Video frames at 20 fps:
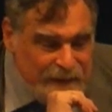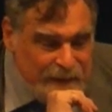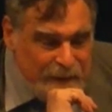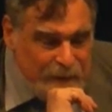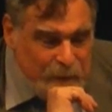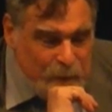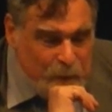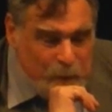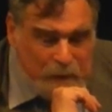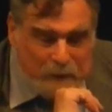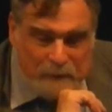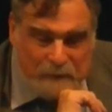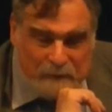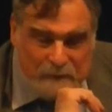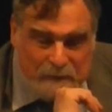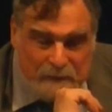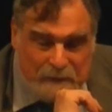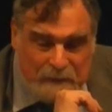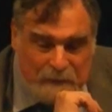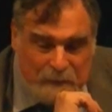When
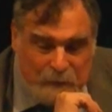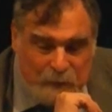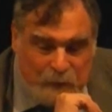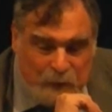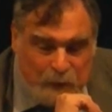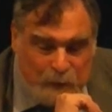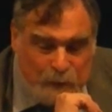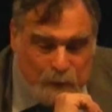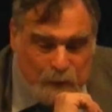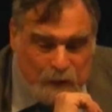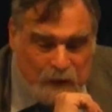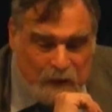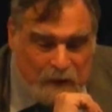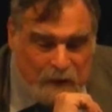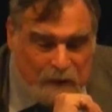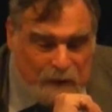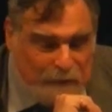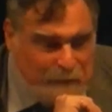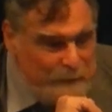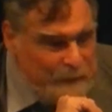Father
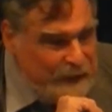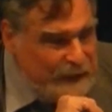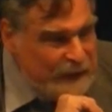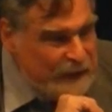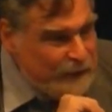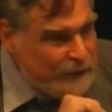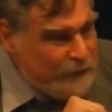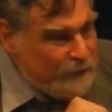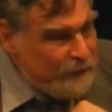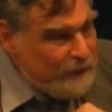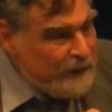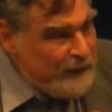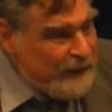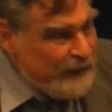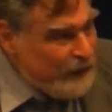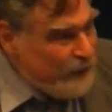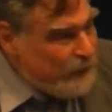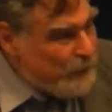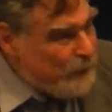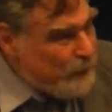Bulgakov made his
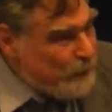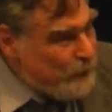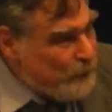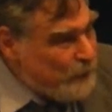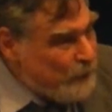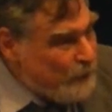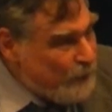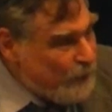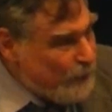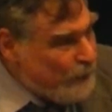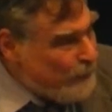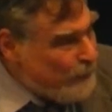fleeting trip to North